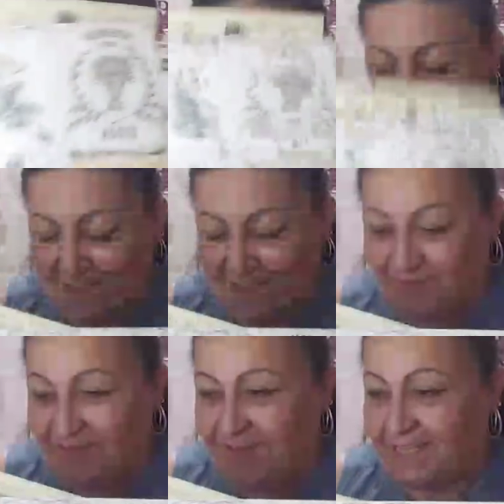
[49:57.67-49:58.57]
So
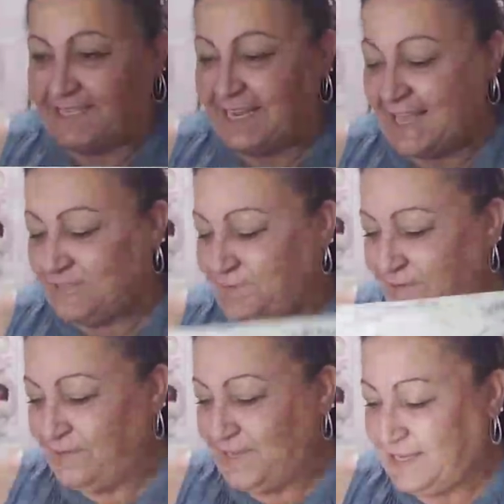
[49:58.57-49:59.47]
those are, that's the last one
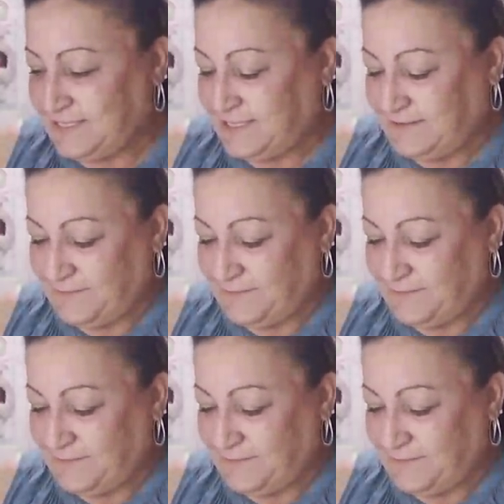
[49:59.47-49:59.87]
of these.